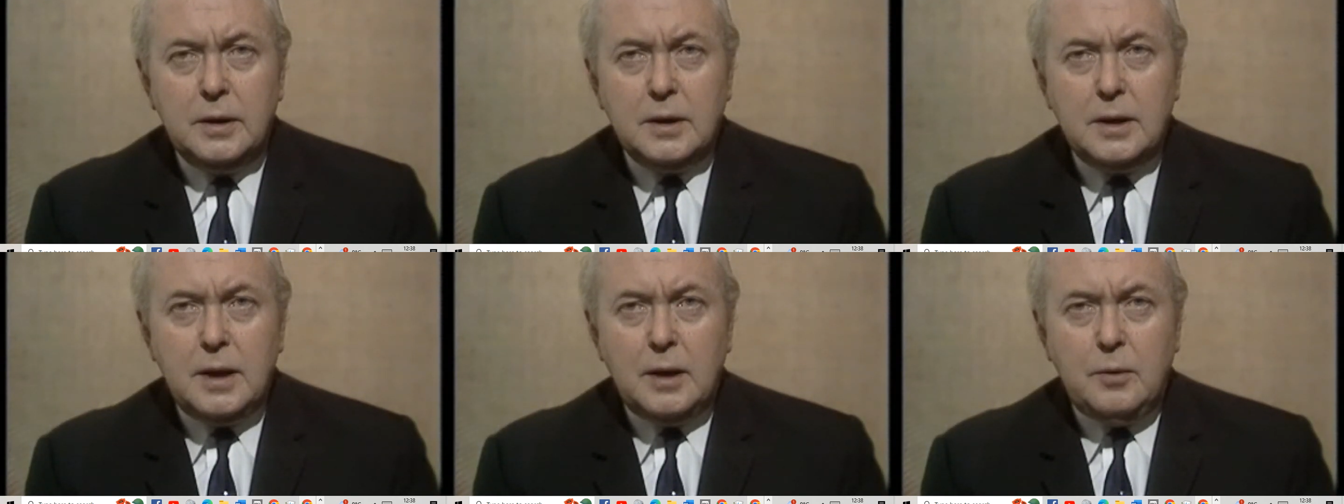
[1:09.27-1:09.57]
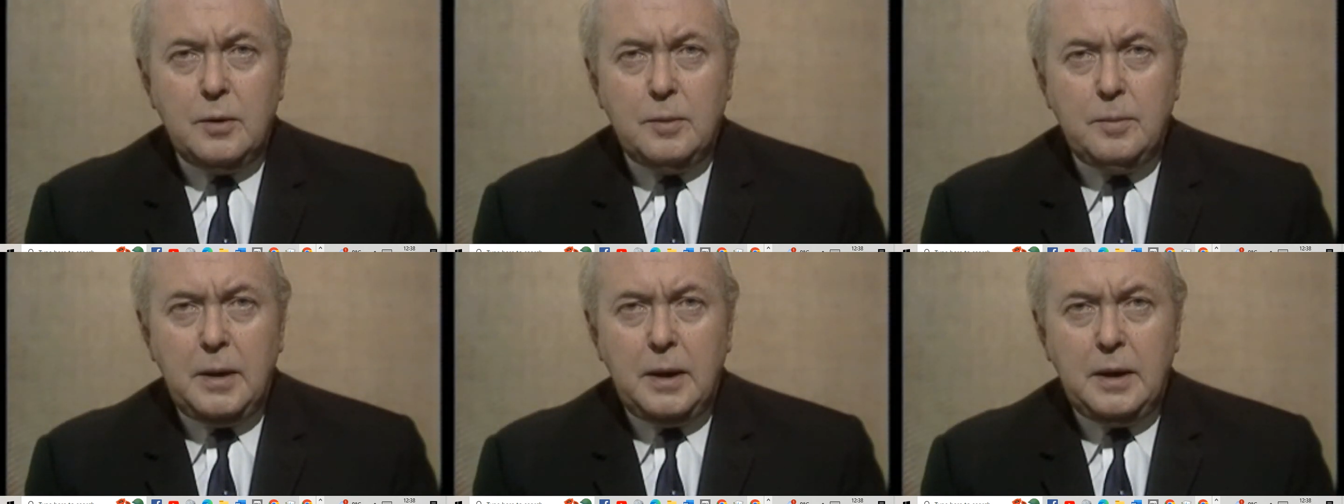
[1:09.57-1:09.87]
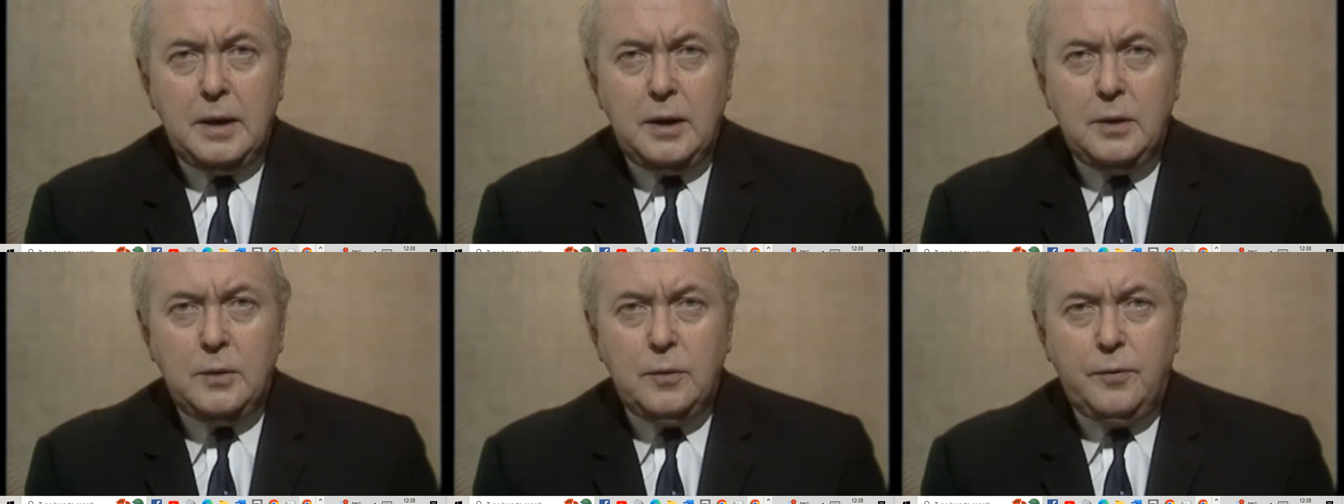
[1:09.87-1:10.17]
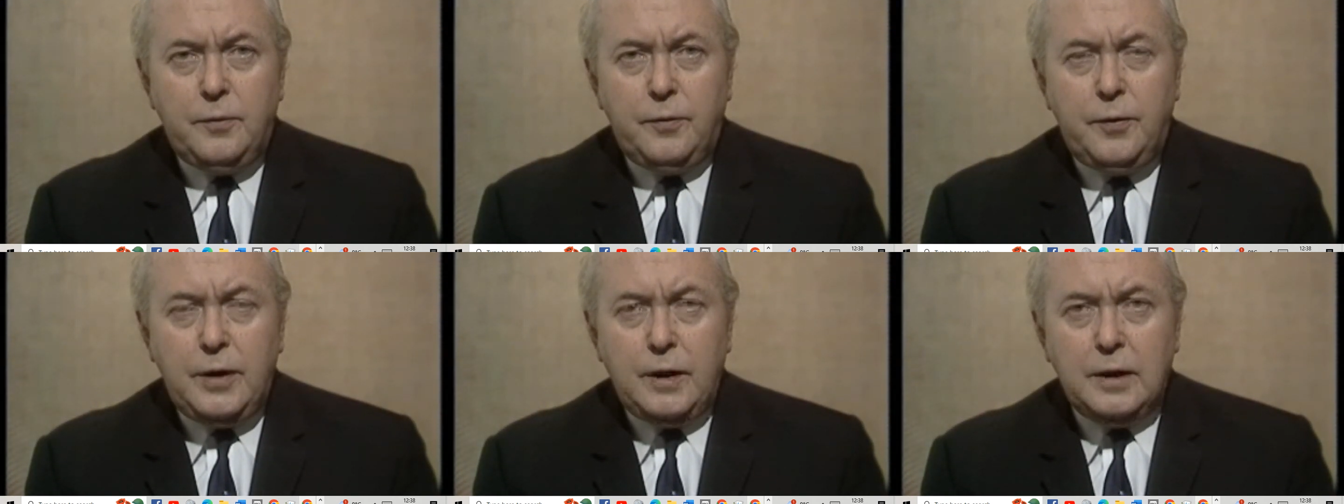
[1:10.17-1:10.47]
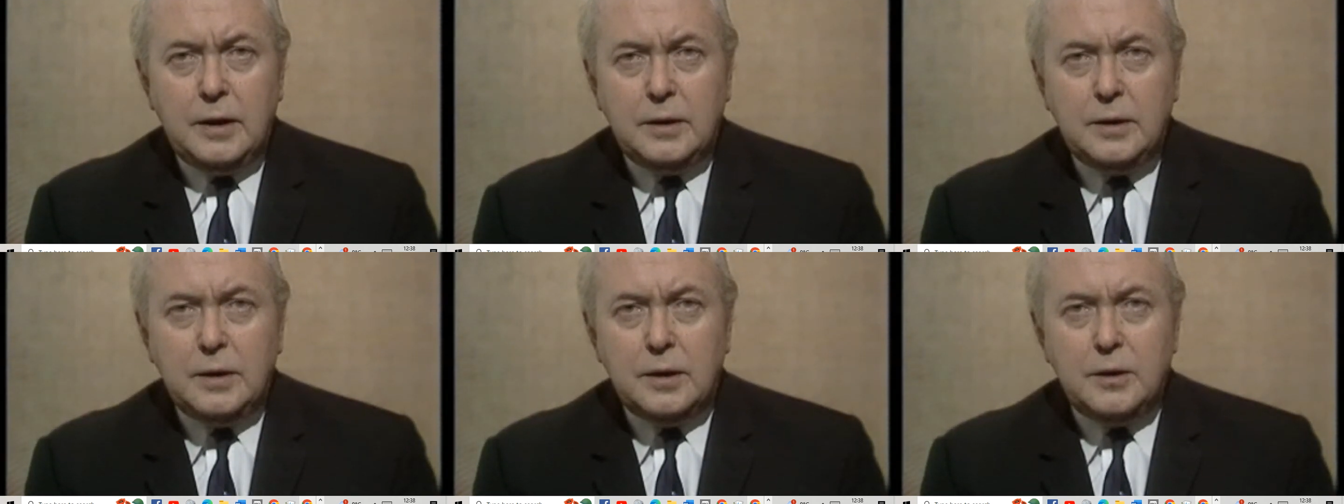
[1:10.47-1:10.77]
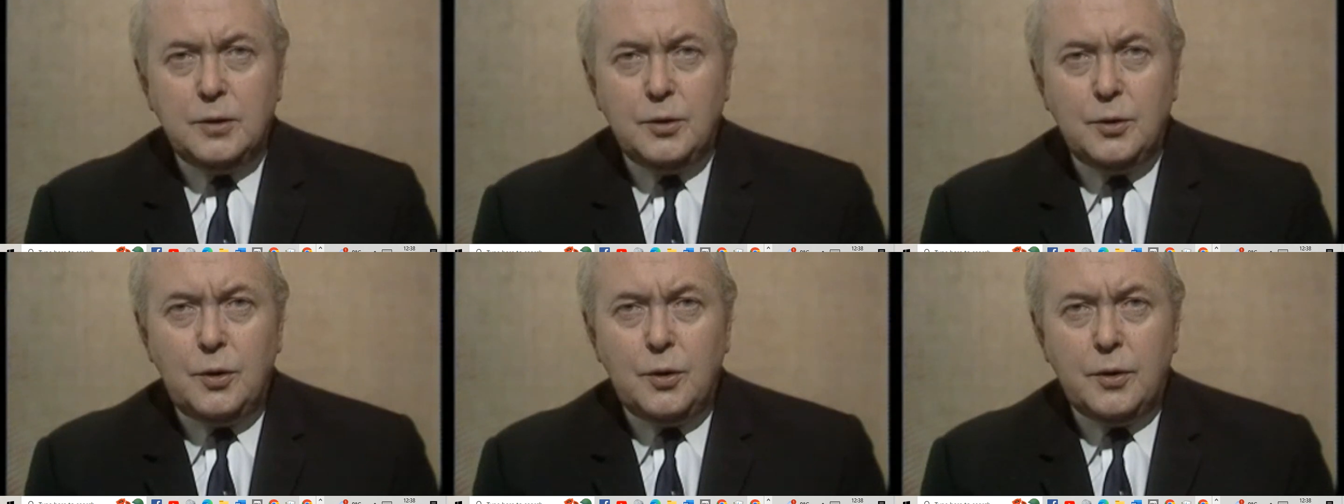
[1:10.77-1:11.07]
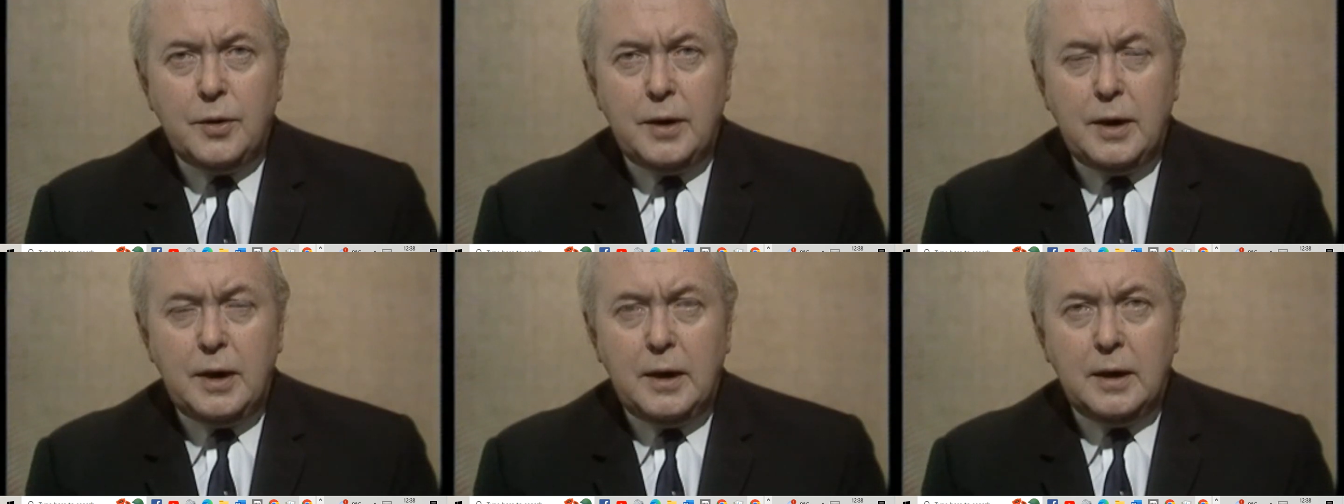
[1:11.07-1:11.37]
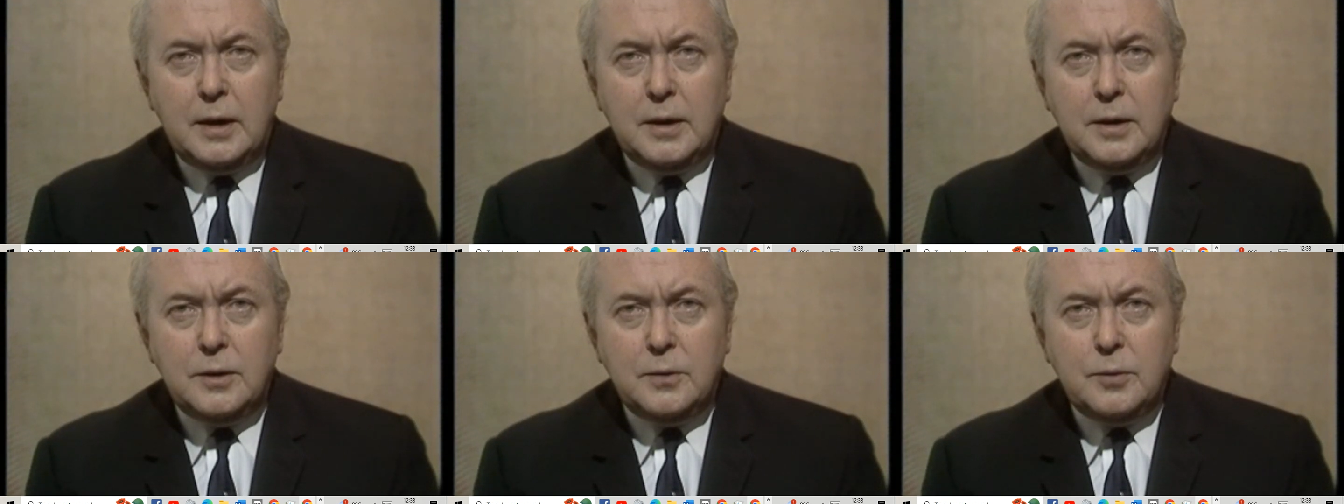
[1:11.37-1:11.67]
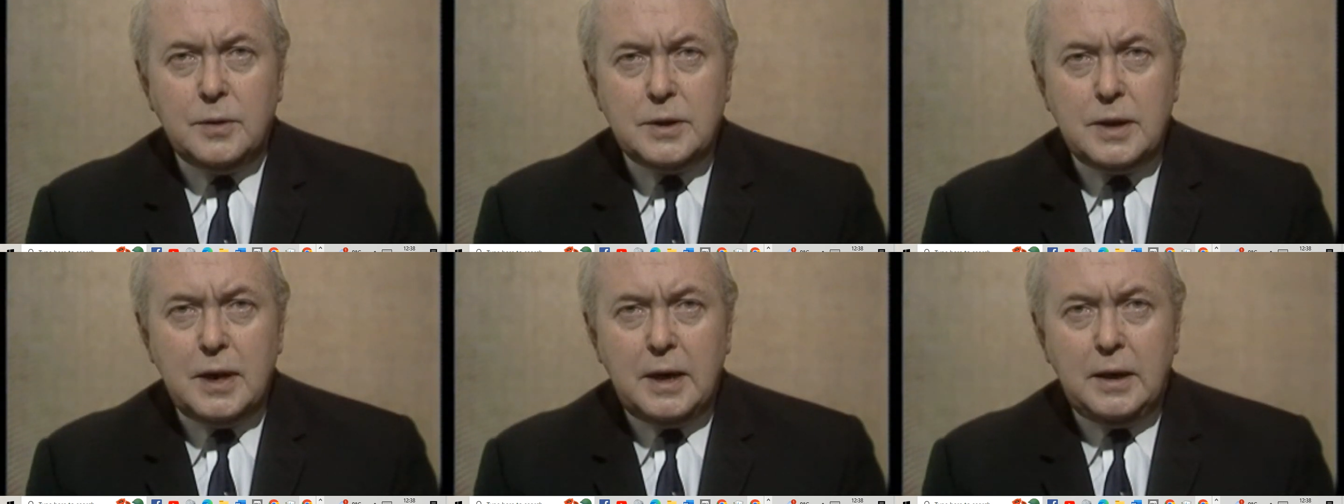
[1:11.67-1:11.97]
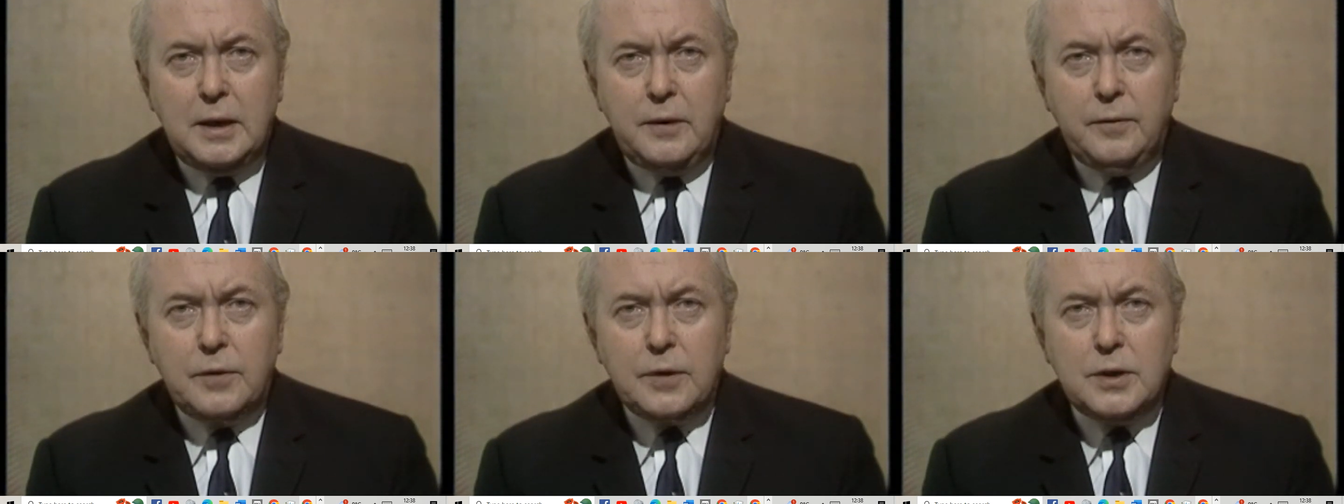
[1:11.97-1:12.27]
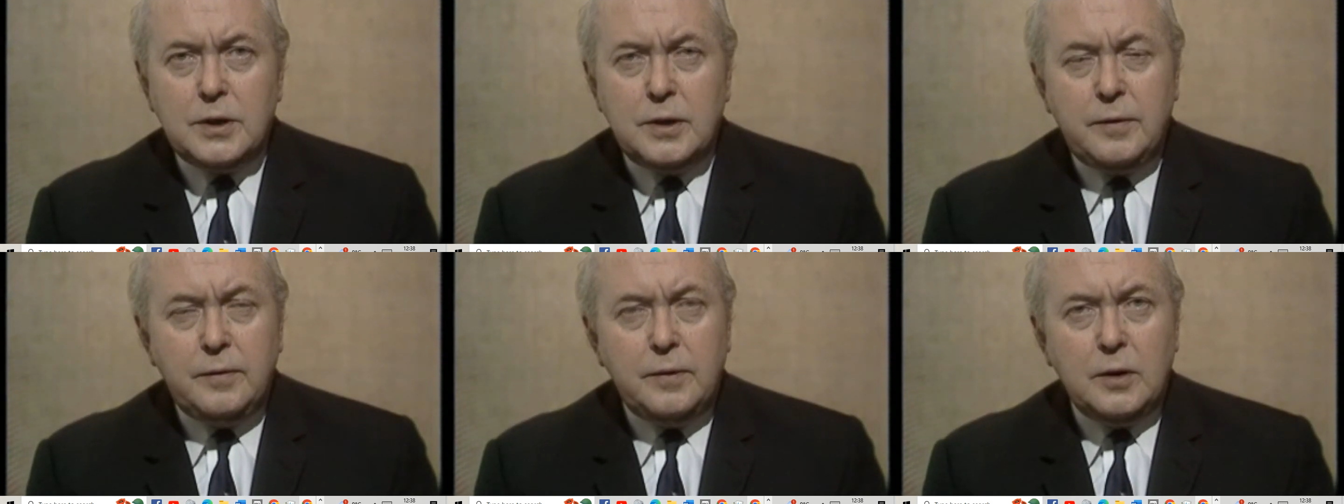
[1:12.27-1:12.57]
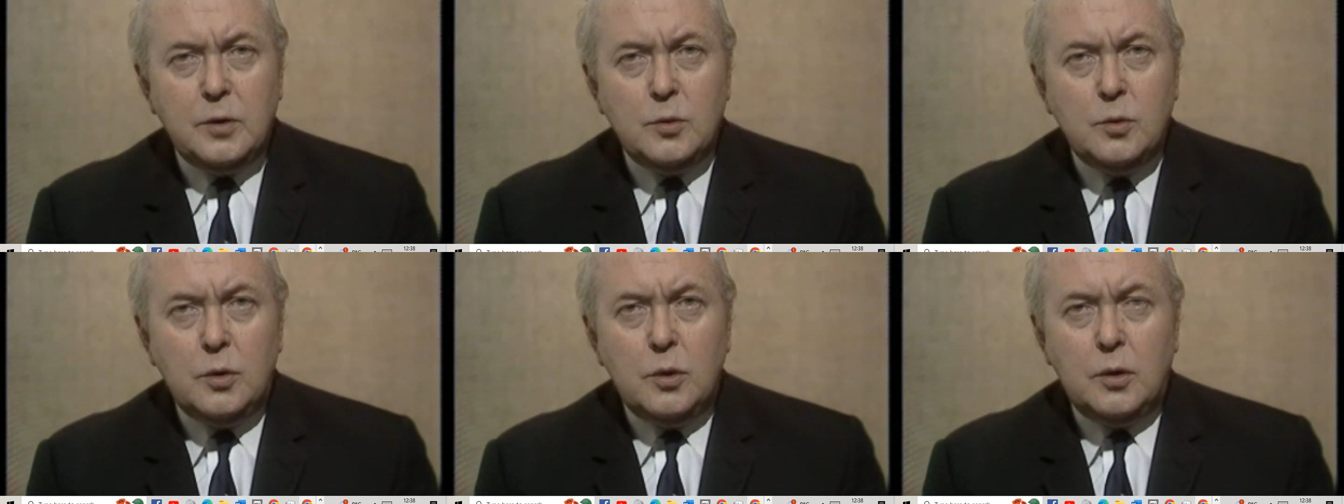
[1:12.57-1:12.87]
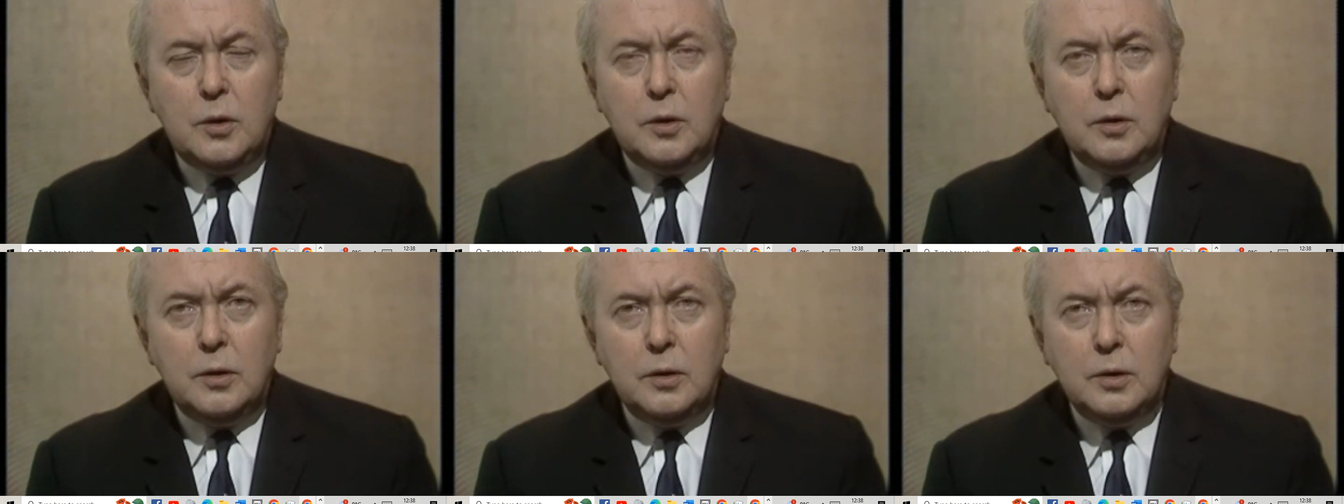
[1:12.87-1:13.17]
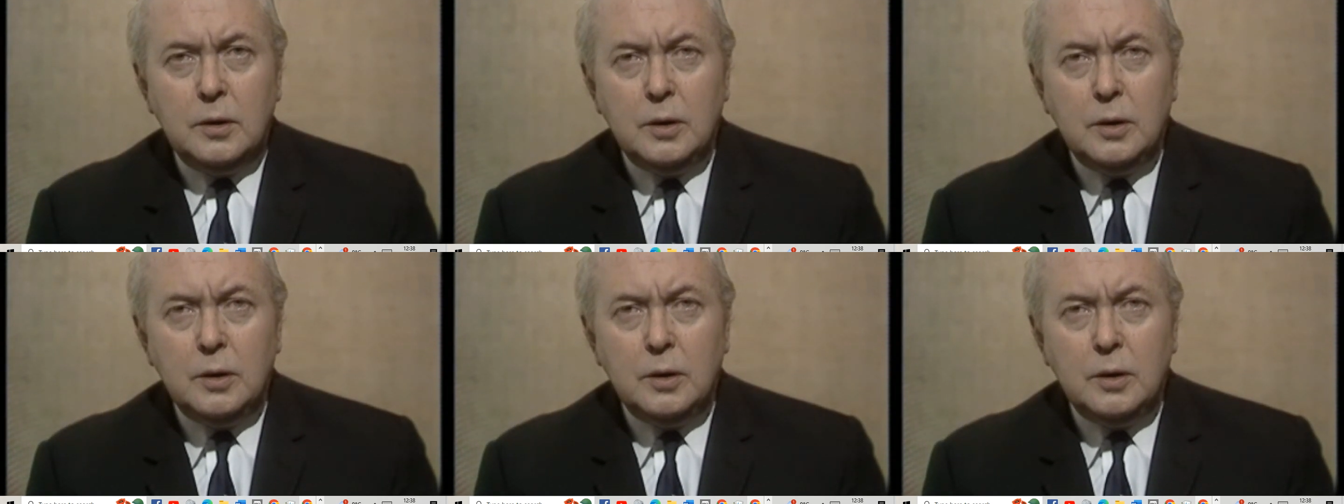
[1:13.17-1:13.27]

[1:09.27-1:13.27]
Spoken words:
there were many who feared that Northern Ireland was heading for civil war,